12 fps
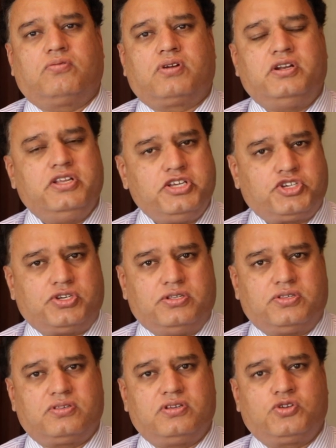
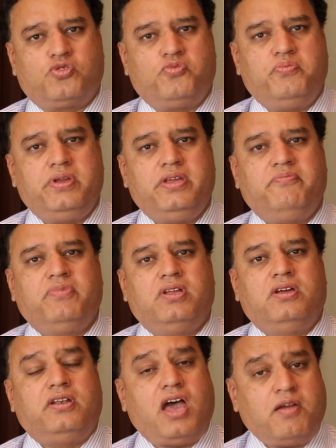conditions. It could be
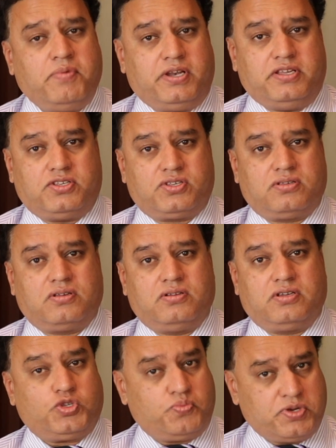diabetes,
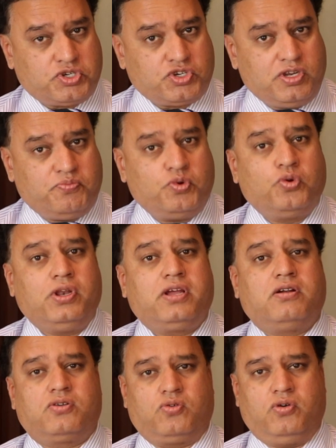and especially poorly
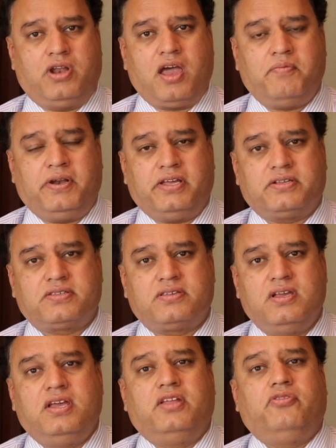controlled diabetics.